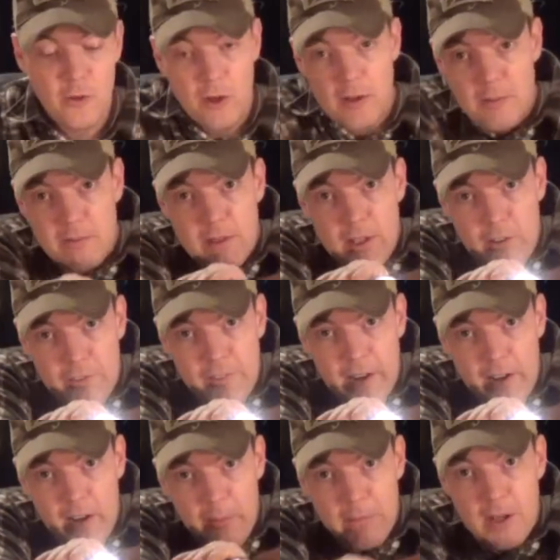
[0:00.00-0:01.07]
for
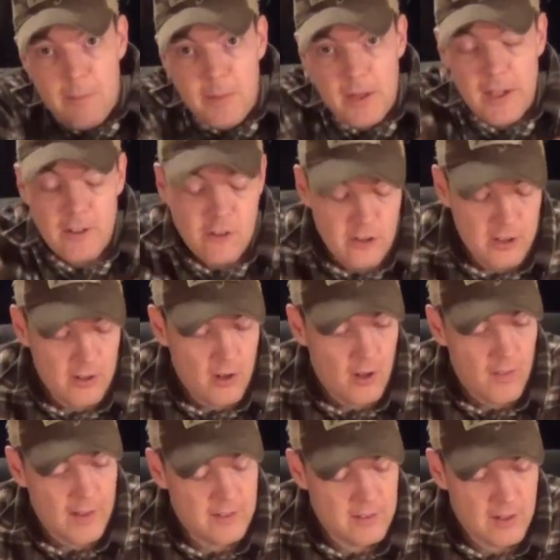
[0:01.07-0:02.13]
firearm manipulation and
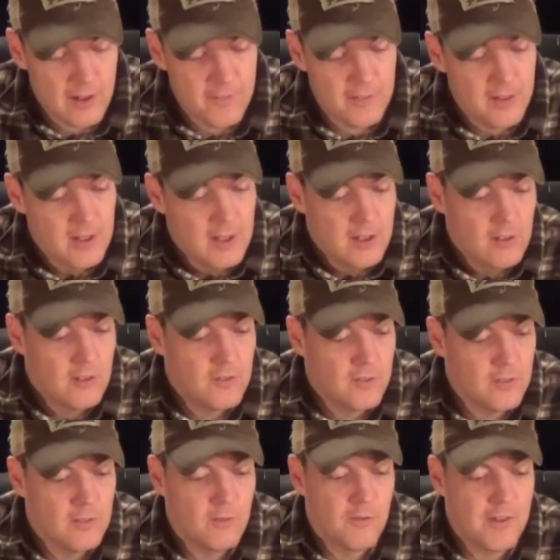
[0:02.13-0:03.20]
all that stuff. It's a
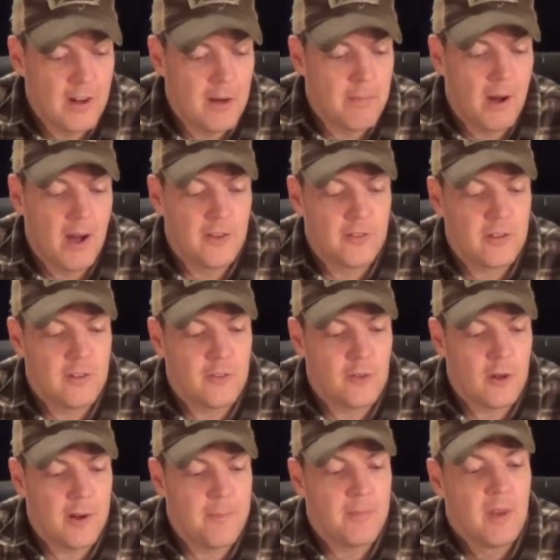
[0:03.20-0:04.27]
very positive
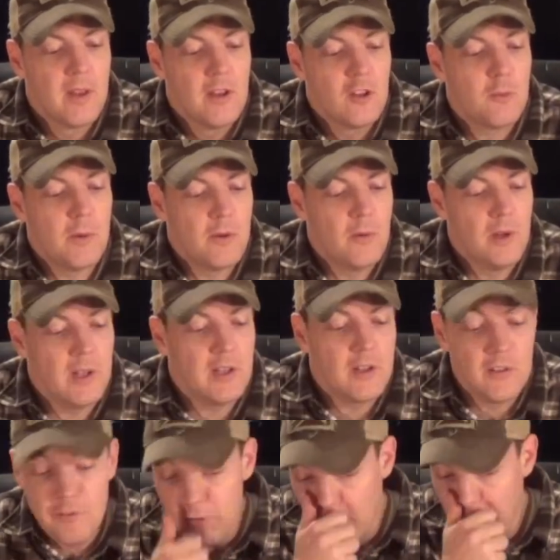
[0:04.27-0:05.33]
grip. It's been really
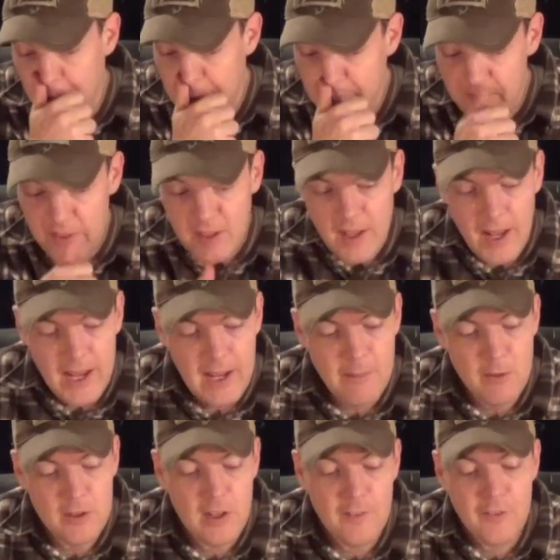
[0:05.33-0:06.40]
good for me. I
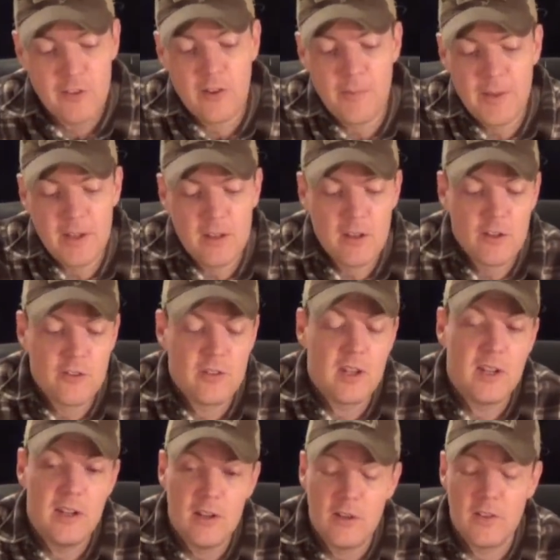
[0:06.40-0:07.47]
am looking for something a little
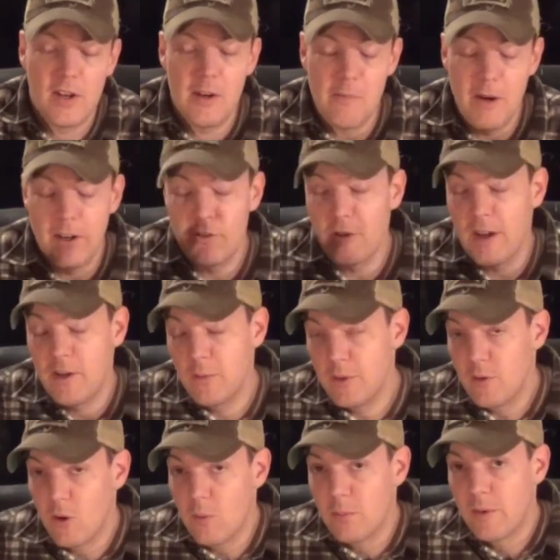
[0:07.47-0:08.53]
skinnier that I might try to
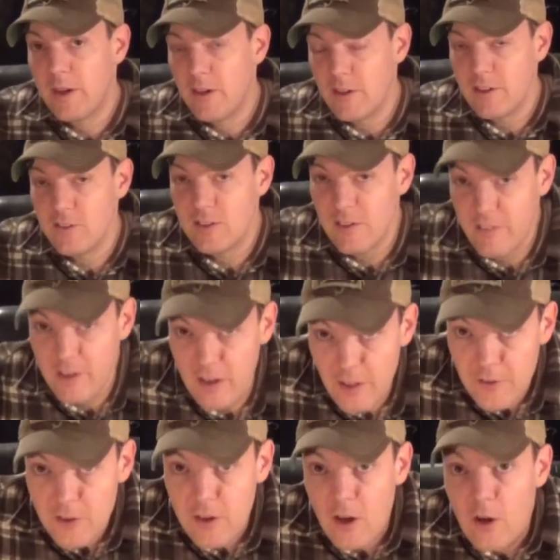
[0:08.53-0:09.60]
incorporate, or at least give it
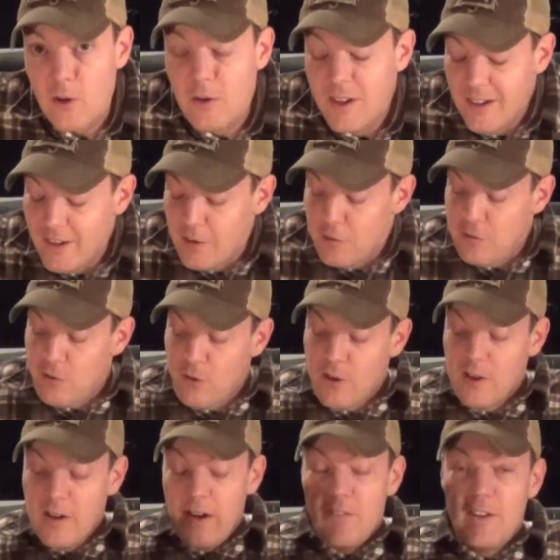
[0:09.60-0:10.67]
another go
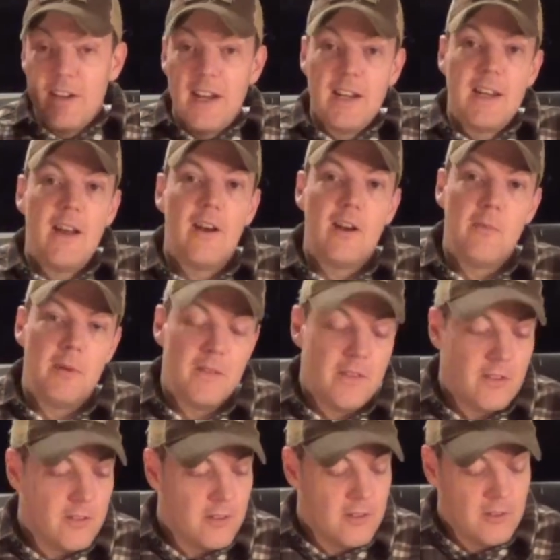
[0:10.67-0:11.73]
for everyday carry. But
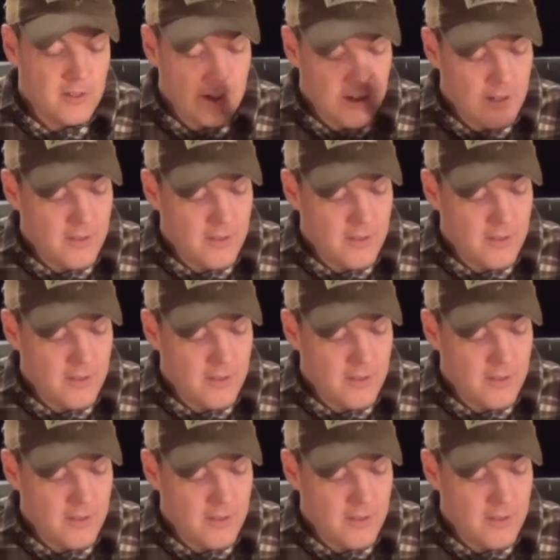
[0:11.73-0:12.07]
this is